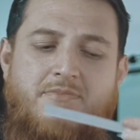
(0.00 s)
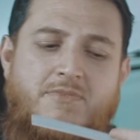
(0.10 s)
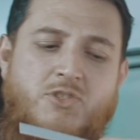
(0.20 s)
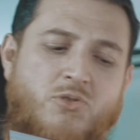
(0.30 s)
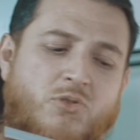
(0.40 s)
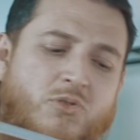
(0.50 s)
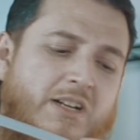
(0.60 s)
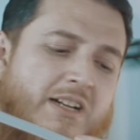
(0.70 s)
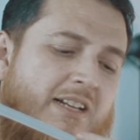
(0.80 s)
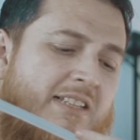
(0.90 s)
So
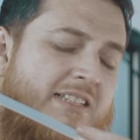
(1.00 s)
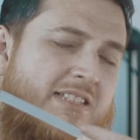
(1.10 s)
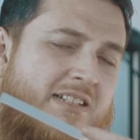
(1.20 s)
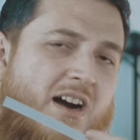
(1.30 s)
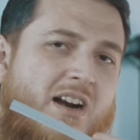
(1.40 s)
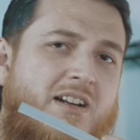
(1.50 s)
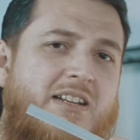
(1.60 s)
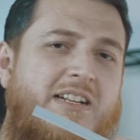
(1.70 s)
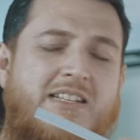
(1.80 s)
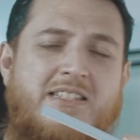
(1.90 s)
in the start
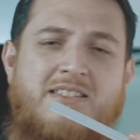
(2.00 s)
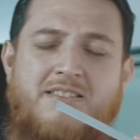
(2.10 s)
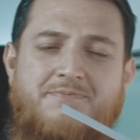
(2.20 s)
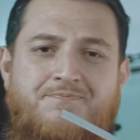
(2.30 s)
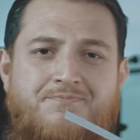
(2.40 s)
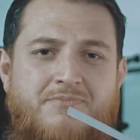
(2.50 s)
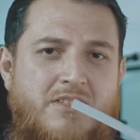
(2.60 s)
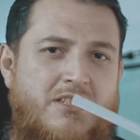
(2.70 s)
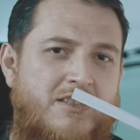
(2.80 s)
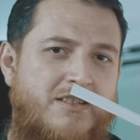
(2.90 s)
it is
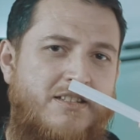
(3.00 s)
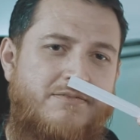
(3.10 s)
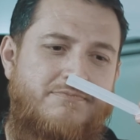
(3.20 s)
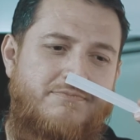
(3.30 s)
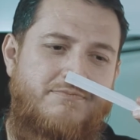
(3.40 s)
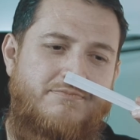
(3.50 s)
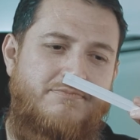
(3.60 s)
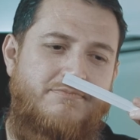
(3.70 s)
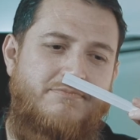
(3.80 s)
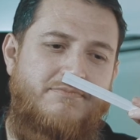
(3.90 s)
just
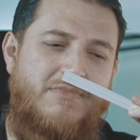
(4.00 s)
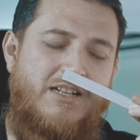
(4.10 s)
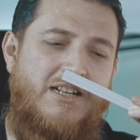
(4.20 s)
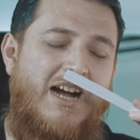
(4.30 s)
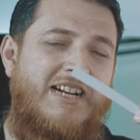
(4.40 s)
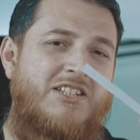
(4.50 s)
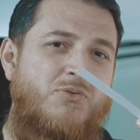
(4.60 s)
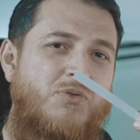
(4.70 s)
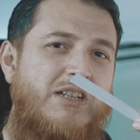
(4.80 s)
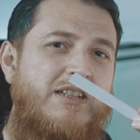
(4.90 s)
light
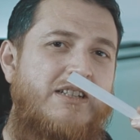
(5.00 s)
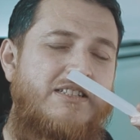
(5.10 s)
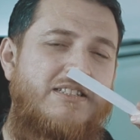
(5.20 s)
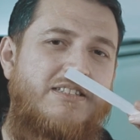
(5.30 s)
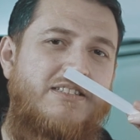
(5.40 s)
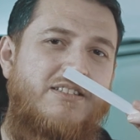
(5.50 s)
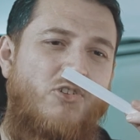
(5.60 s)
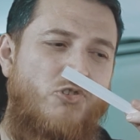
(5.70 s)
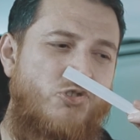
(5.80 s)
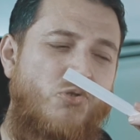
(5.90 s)
sweet
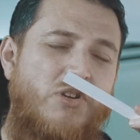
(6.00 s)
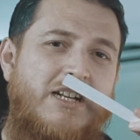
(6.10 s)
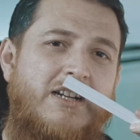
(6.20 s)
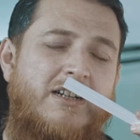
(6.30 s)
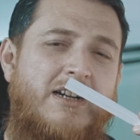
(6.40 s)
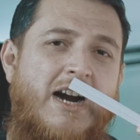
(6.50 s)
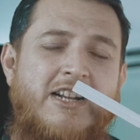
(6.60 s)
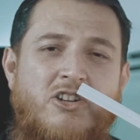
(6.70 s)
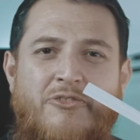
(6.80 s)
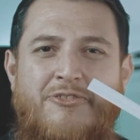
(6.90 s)
ozonic
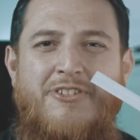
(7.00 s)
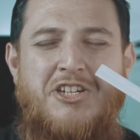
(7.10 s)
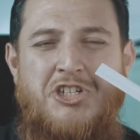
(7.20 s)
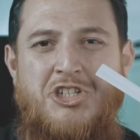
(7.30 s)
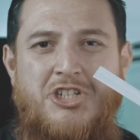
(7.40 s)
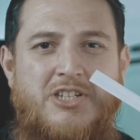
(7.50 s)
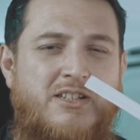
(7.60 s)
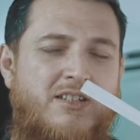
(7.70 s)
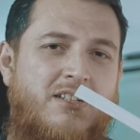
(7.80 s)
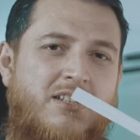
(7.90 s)
kind of fresh
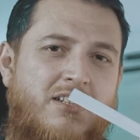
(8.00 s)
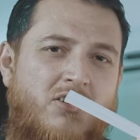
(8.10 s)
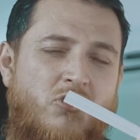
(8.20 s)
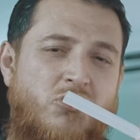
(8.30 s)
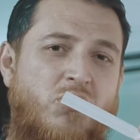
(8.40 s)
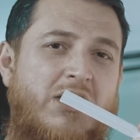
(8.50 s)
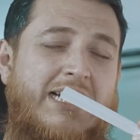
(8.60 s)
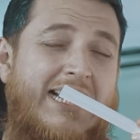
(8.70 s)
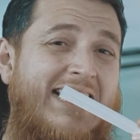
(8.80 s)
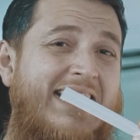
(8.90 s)
ozonic
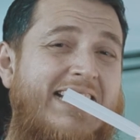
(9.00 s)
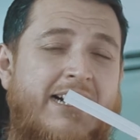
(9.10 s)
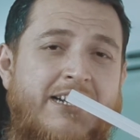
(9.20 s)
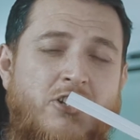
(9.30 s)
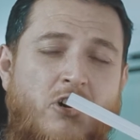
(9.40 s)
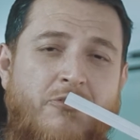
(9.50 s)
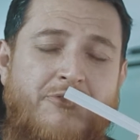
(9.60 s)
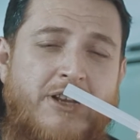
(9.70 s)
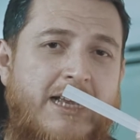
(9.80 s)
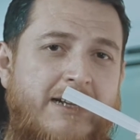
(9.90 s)
airy kind of
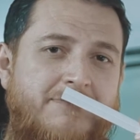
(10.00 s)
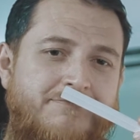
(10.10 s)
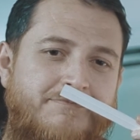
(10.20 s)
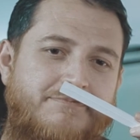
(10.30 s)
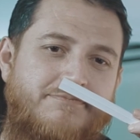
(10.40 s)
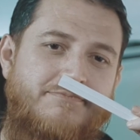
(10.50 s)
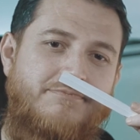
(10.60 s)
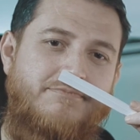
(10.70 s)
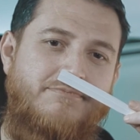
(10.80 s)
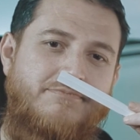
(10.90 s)
feeling,
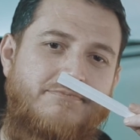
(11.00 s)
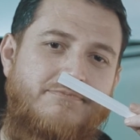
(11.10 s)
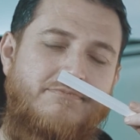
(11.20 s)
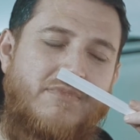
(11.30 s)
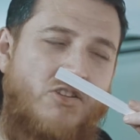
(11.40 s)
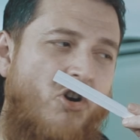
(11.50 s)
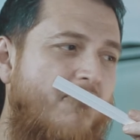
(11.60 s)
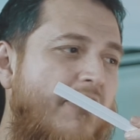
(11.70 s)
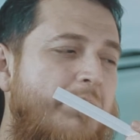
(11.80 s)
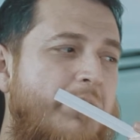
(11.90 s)

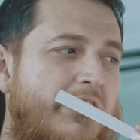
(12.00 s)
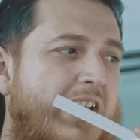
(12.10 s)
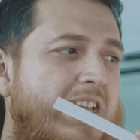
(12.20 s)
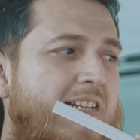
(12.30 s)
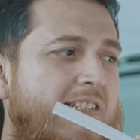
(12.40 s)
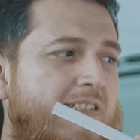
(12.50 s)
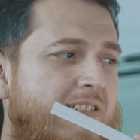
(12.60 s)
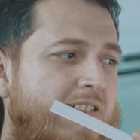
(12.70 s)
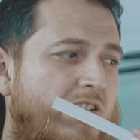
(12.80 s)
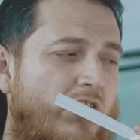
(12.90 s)
not very metallic
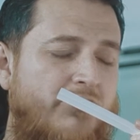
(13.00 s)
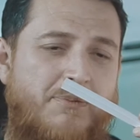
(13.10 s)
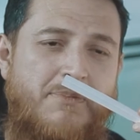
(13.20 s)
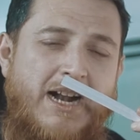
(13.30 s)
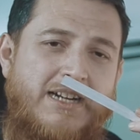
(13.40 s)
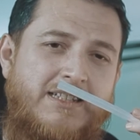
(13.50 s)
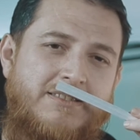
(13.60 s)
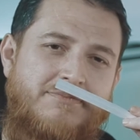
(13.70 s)
off the bat.